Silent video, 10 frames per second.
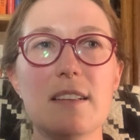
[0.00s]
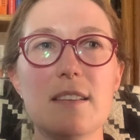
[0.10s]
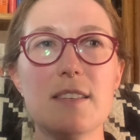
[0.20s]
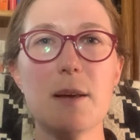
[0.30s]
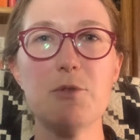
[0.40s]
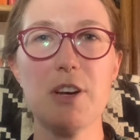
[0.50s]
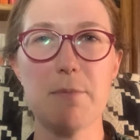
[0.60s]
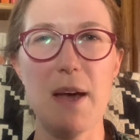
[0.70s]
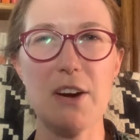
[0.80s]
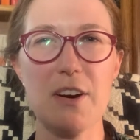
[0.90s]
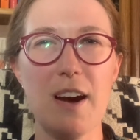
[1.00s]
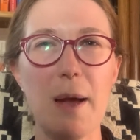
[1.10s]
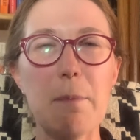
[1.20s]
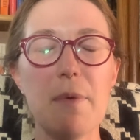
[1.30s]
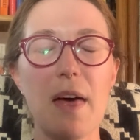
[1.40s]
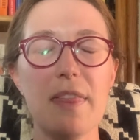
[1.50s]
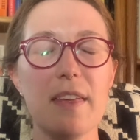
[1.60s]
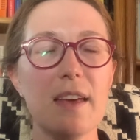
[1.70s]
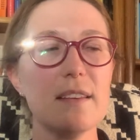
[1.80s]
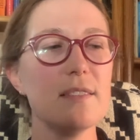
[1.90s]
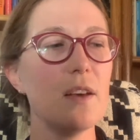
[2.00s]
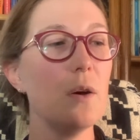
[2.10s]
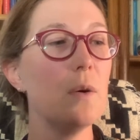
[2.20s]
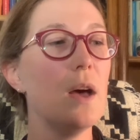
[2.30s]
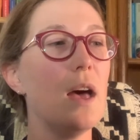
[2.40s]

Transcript: subject matter, I, I think. So,